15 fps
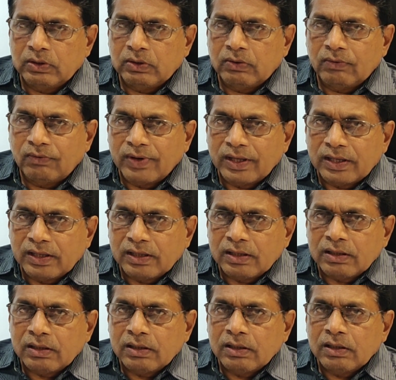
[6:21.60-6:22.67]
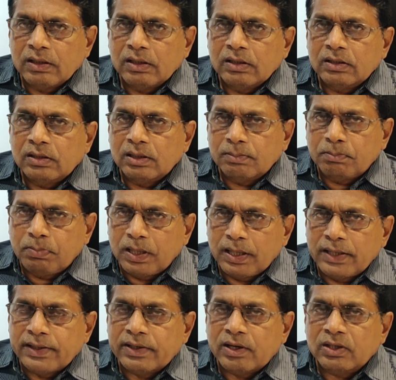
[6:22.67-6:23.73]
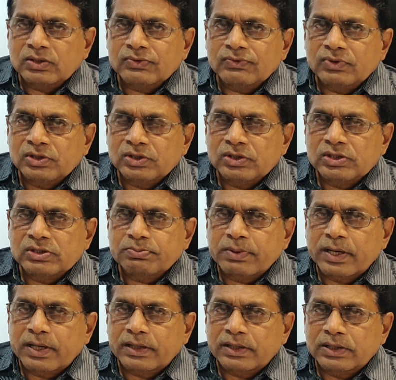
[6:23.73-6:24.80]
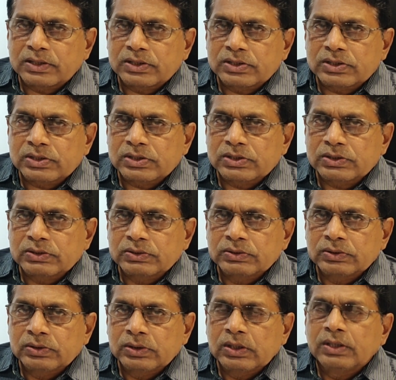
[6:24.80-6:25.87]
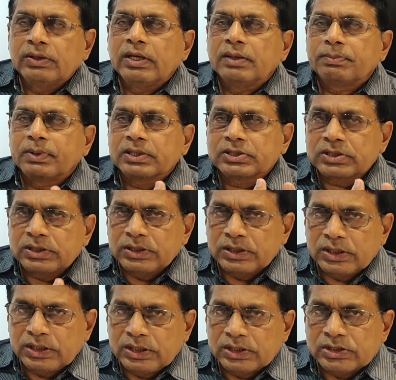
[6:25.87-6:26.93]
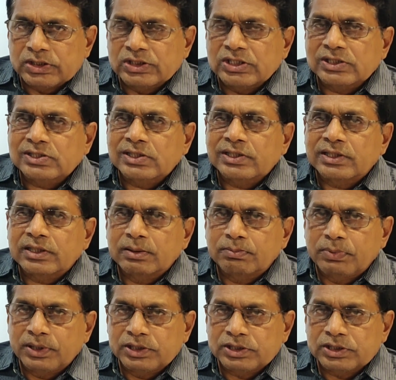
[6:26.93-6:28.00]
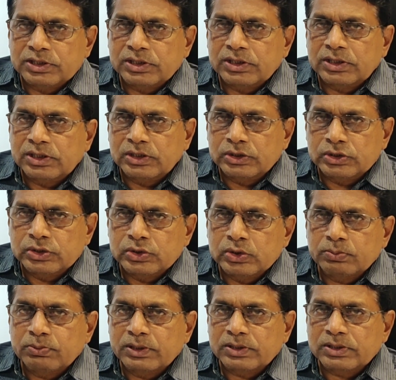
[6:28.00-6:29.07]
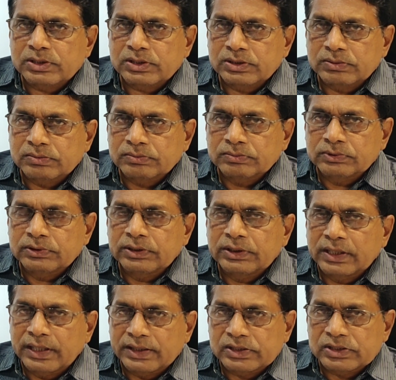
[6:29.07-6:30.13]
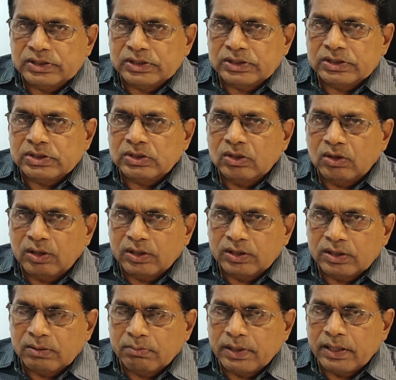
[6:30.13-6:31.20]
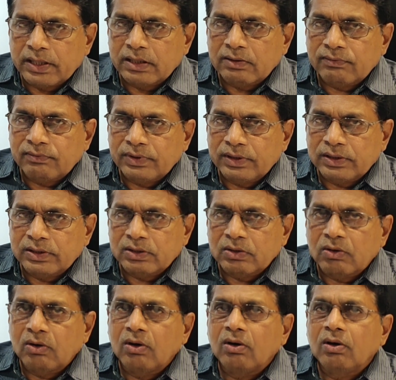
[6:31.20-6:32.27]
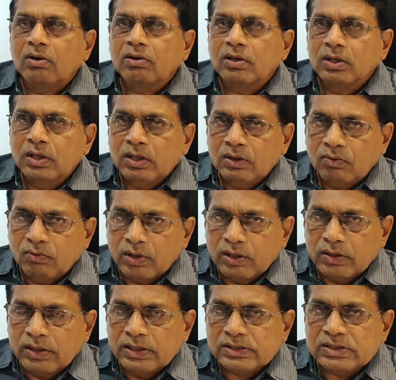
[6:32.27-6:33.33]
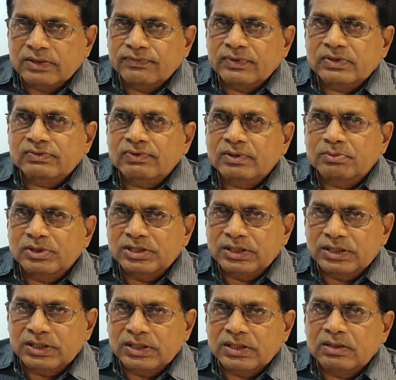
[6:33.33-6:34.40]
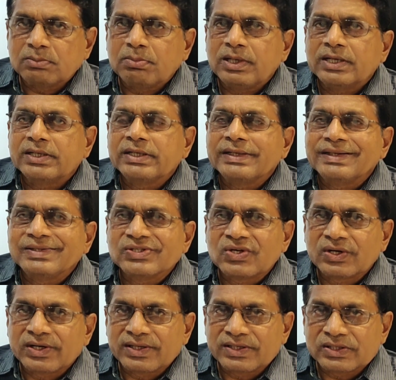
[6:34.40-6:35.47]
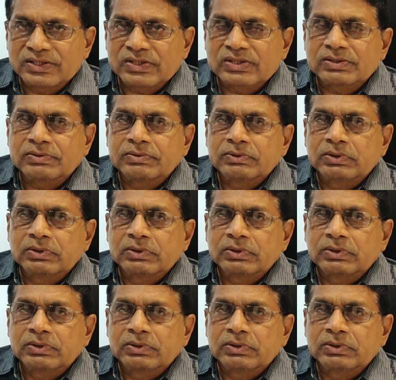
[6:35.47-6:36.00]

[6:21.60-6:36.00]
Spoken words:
When the blood transfusion is practiced, a person needs, just like a patient, an injured person in accident or in the battlefield, or one who suffers from genetic blood disorders,